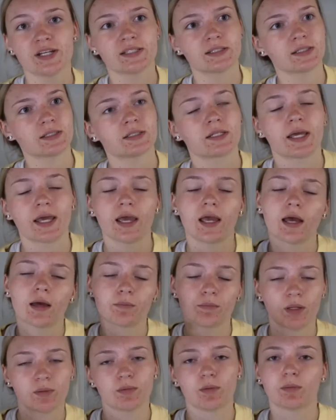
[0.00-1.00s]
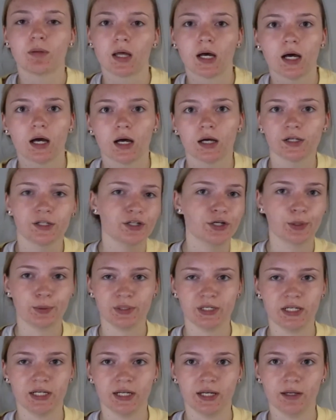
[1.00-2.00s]
it's a scam, blah blah blah, you don't
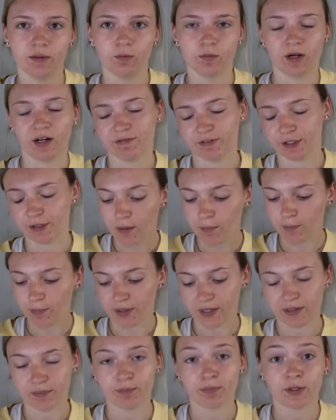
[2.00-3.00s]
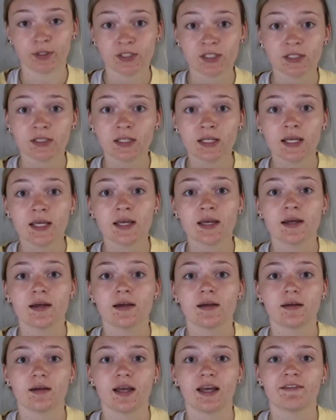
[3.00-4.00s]
need it, whatever. But personally,
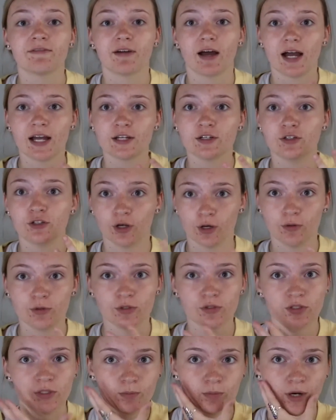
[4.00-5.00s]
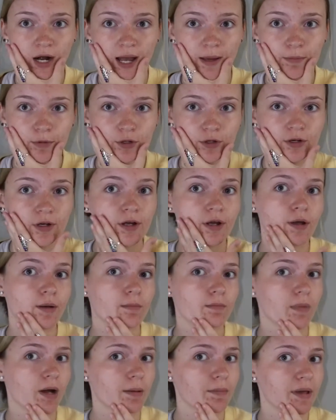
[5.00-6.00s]
if I don't use a primer,
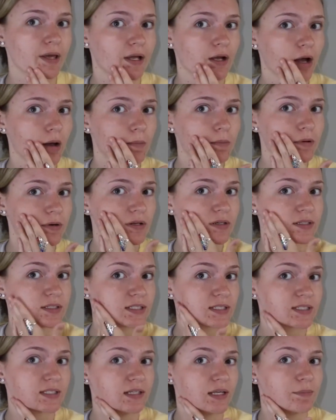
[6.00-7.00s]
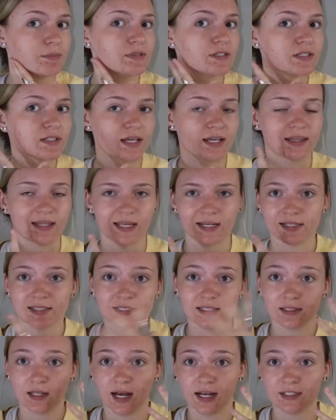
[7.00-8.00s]
my makeup slips and like
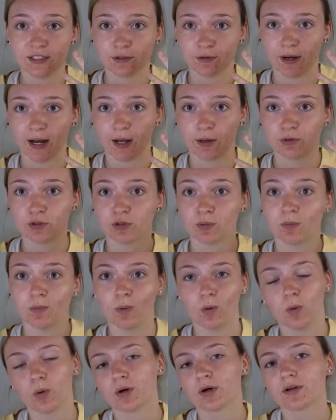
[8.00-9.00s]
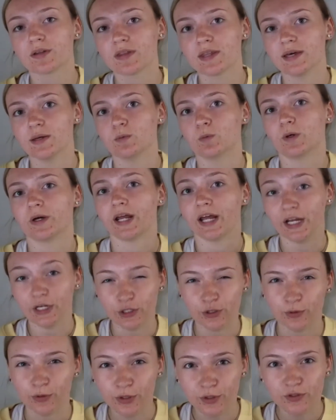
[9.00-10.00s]
slides around more than when I
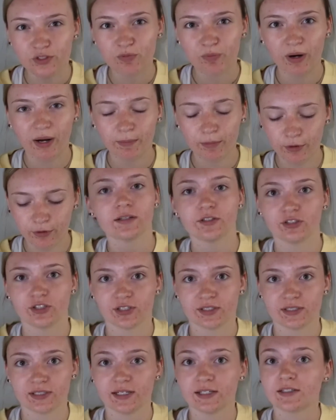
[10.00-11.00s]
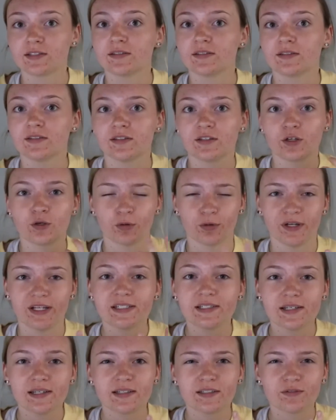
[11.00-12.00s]
do use a primer. Just it
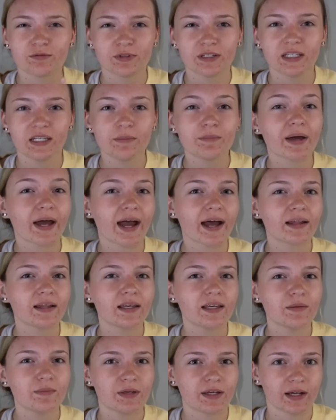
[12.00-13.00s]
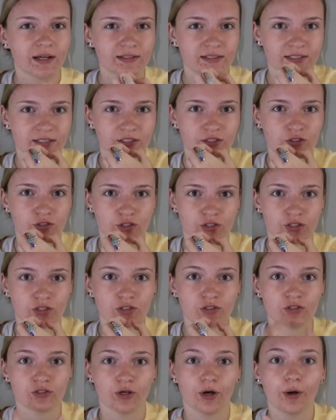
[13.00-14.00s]
creases really badly because it's just
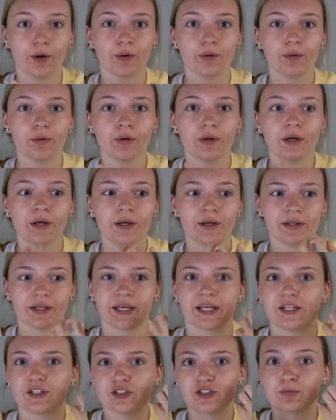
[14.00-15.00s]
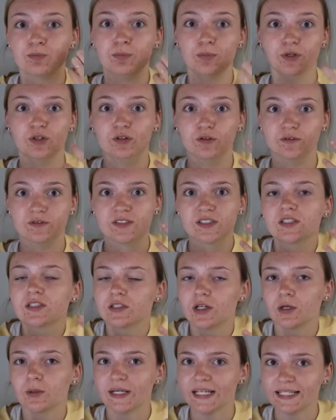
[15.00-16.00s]
so like it just moves
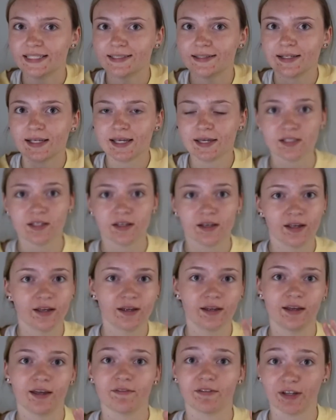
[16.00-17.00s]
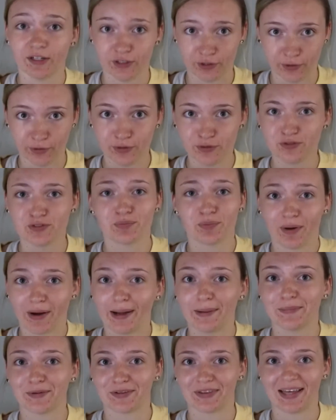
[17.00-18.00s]
so easily. If I don't use
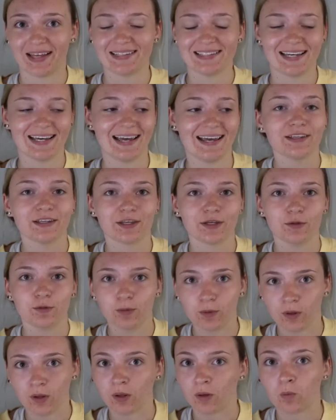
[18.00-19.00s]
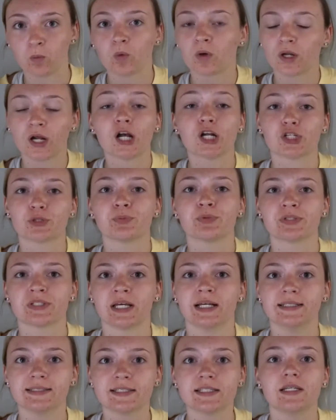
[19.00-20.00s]
primer that day, you will
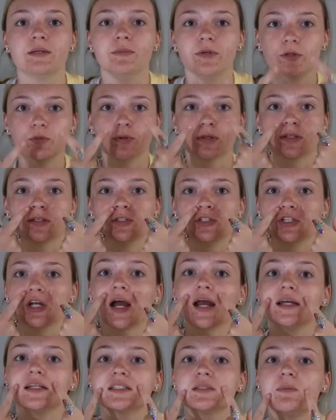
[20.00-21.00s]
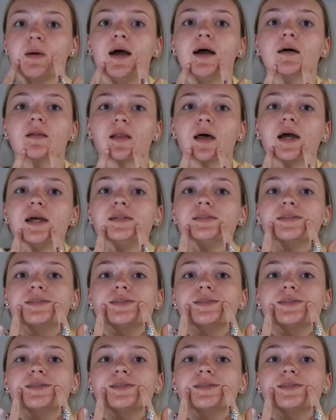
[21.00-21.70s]
100% see me with giant smile lines.